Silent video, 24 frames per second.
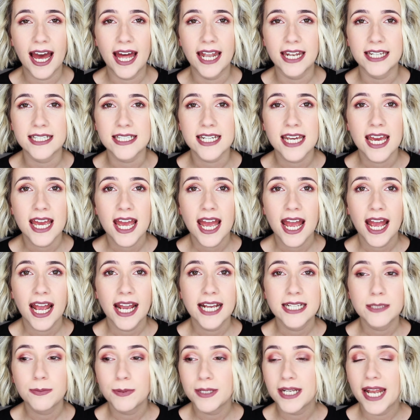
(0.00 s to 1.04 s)
and
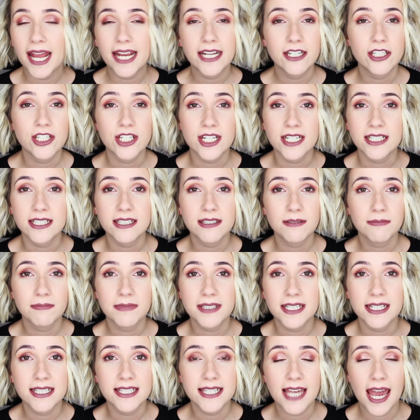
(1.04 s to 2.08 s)
it's been ages
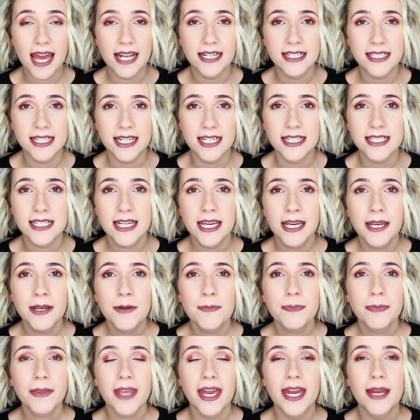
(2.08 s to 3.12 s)
since it ended.
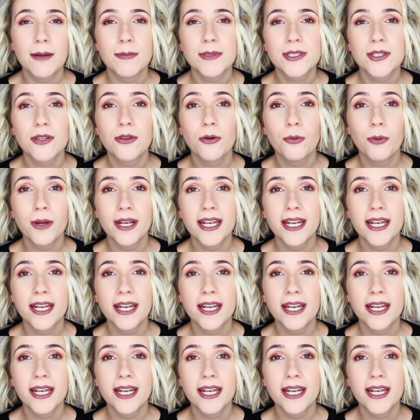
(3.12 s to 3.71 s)
So the